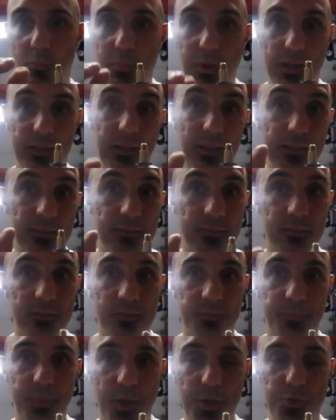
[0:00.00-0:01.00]
but a
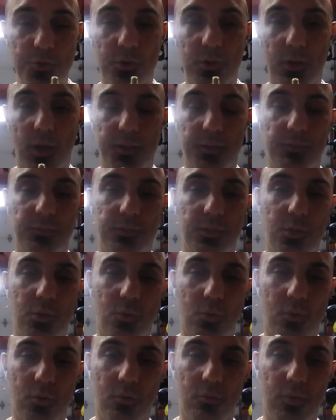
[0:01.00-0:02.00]
special kind of
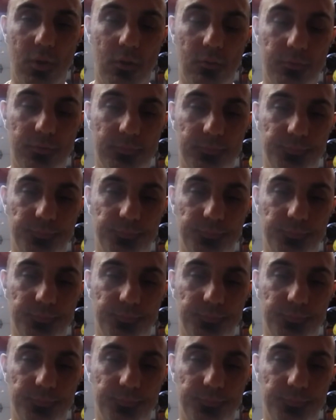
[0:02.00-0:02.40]
3/4 valve.